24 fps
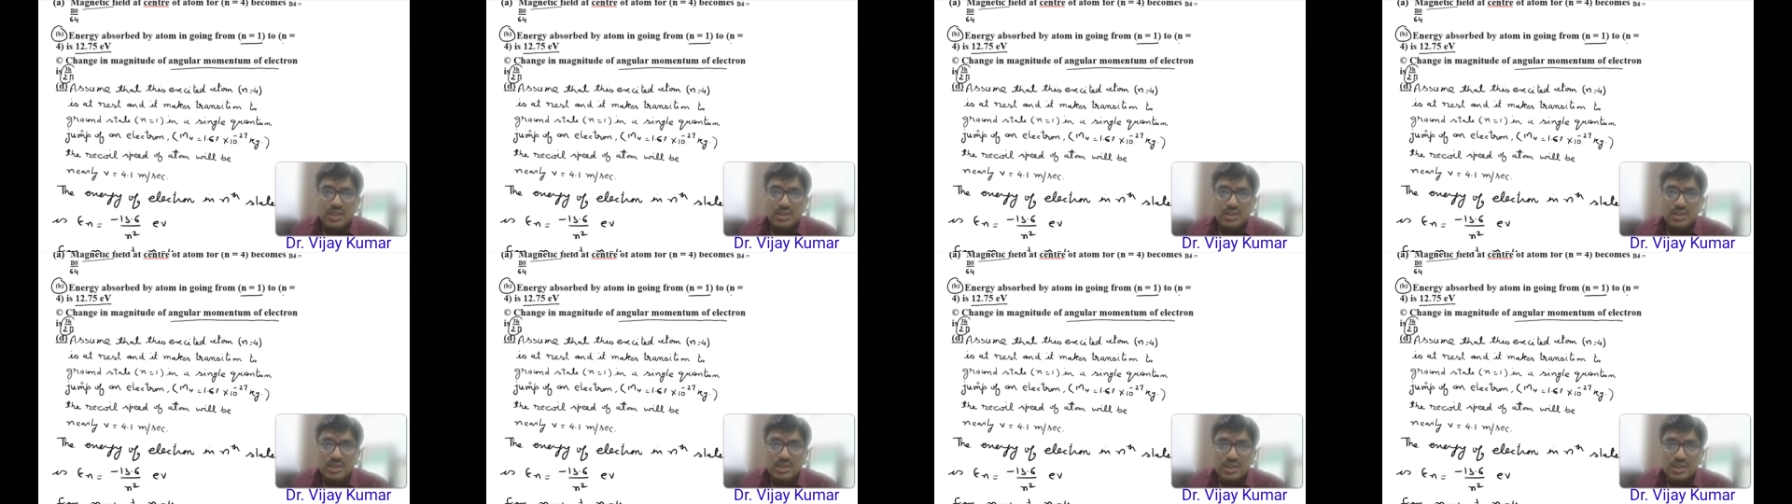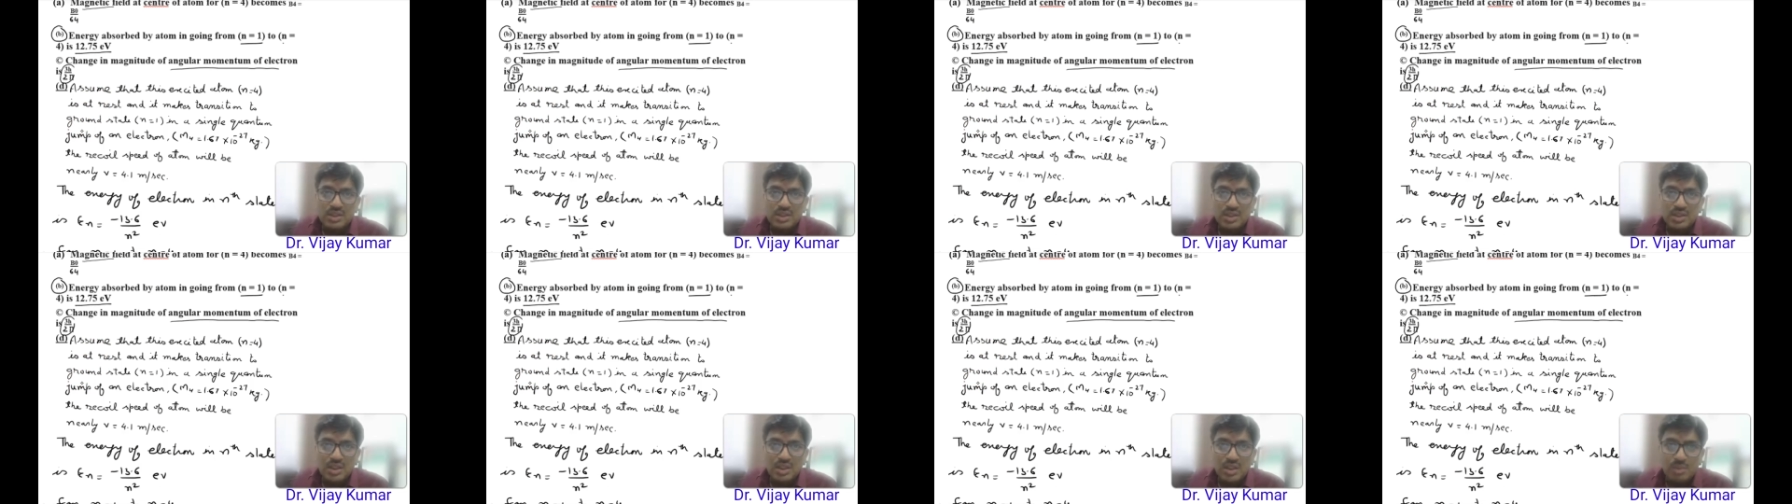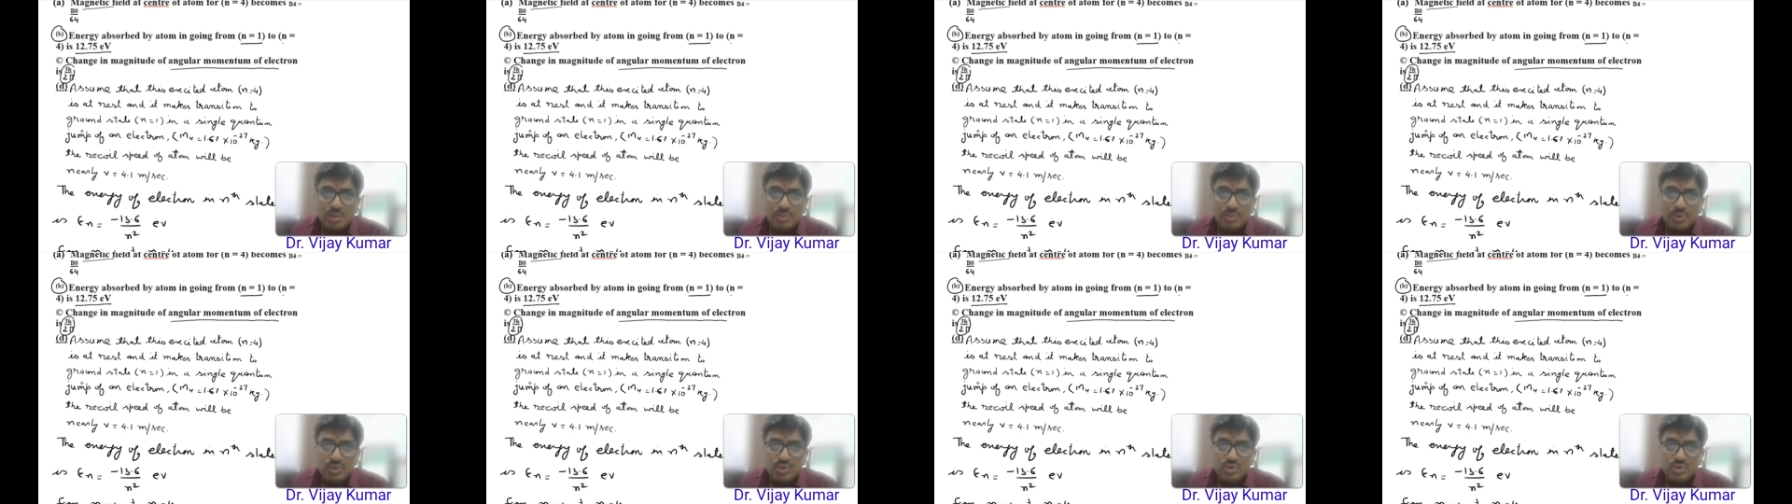This
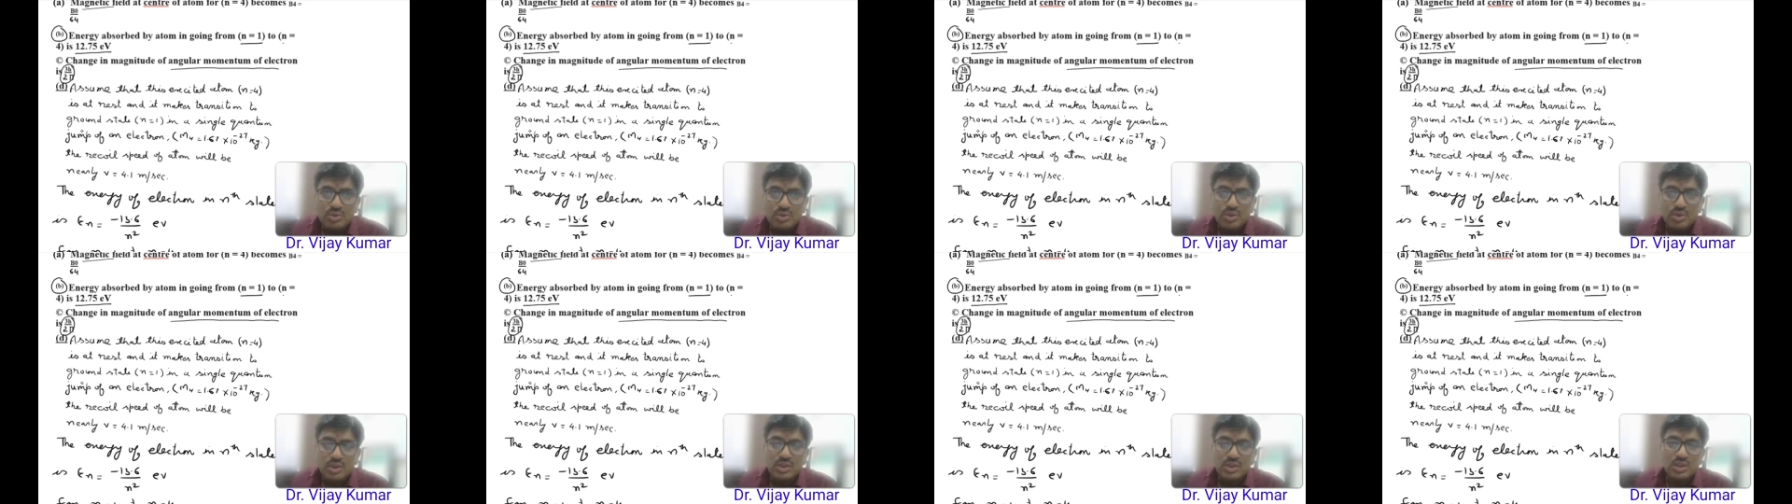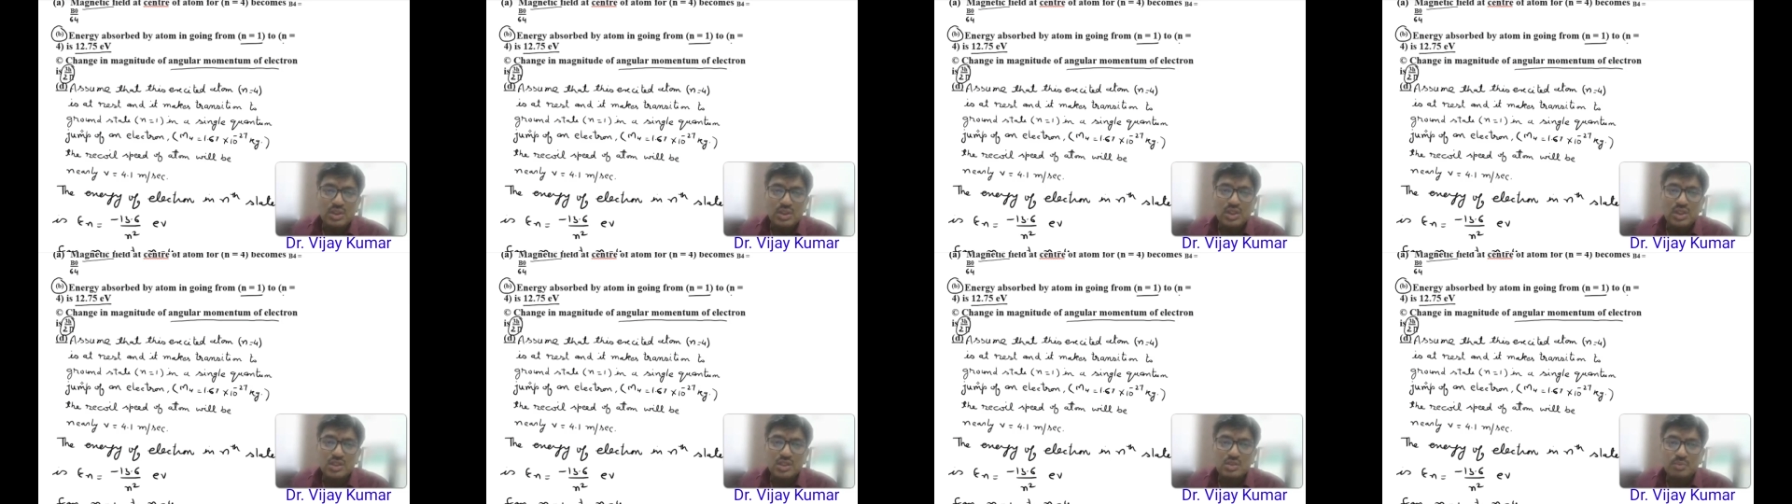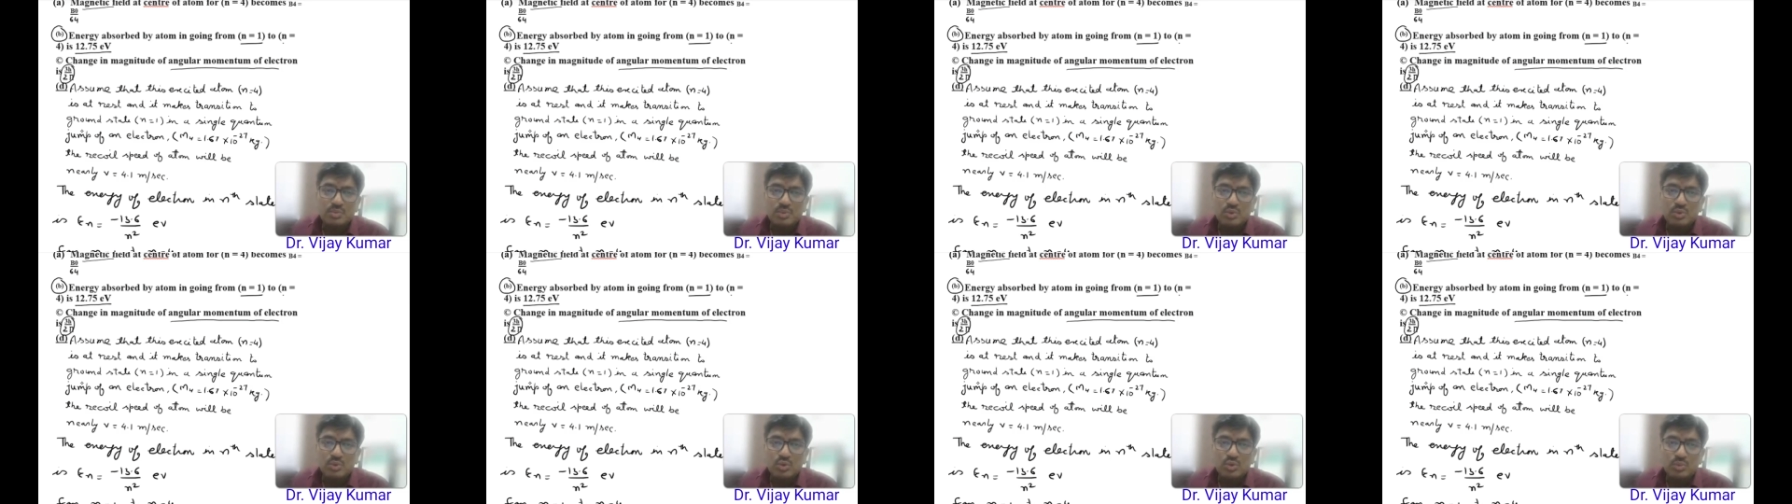3h
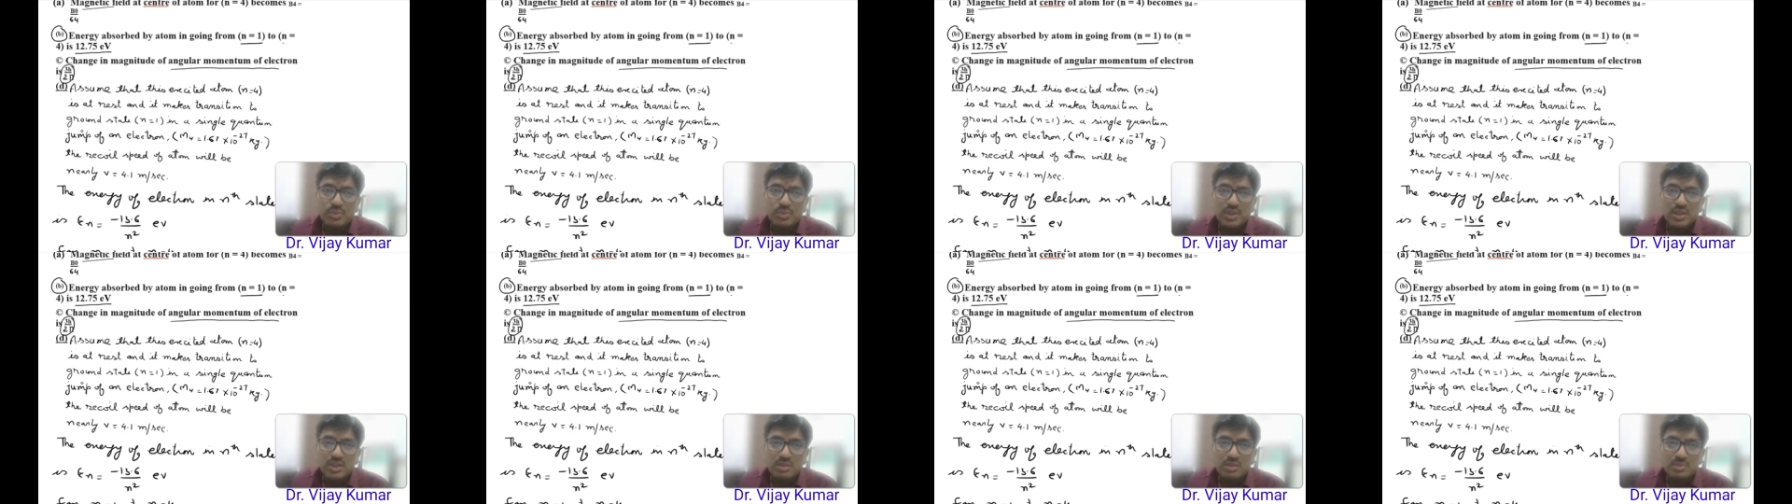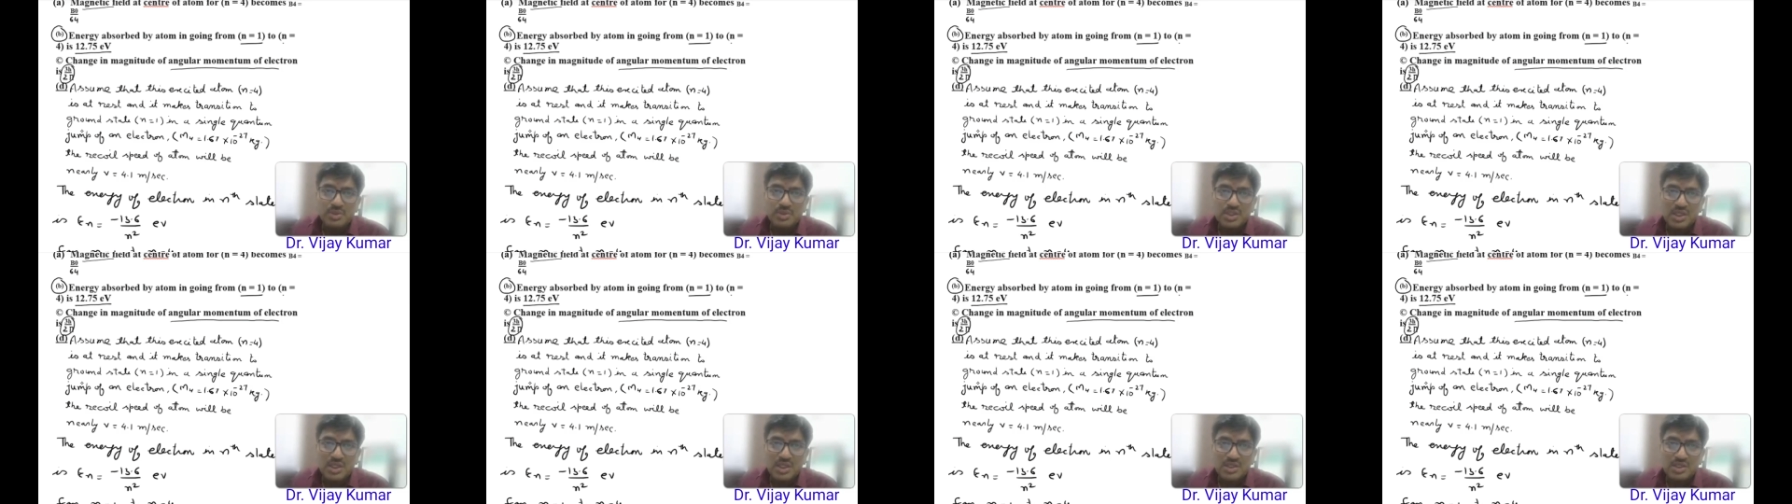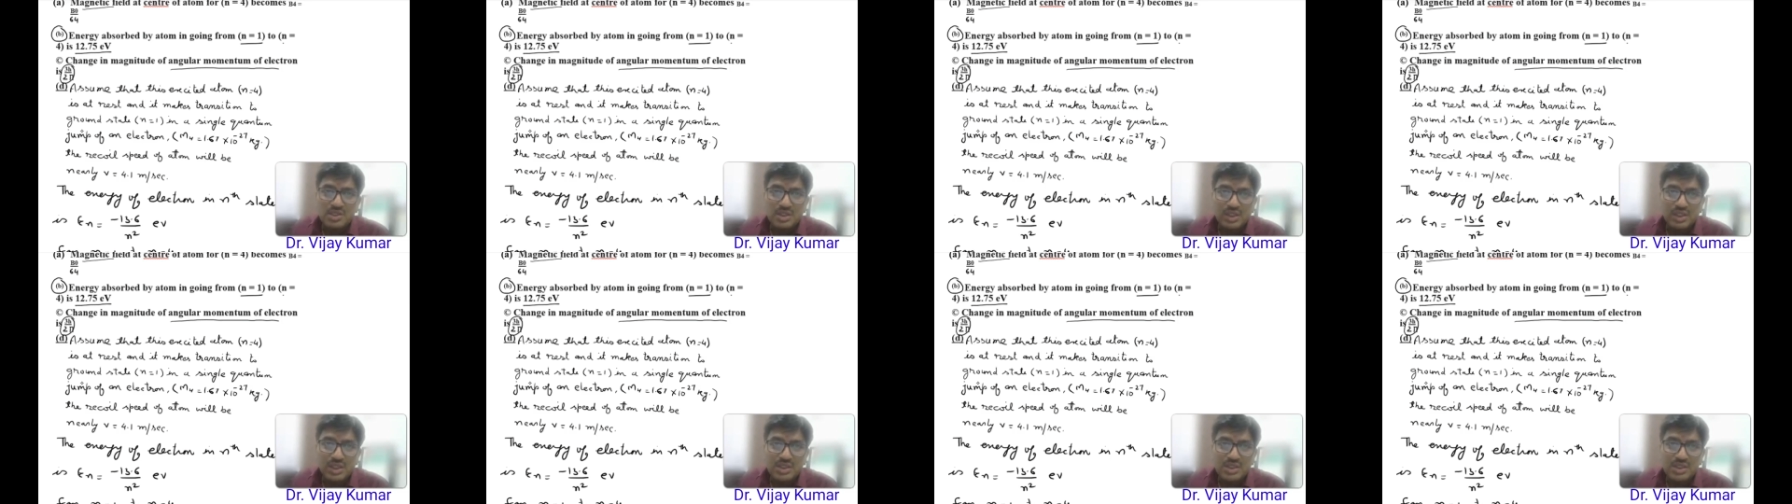upon 2 pi represents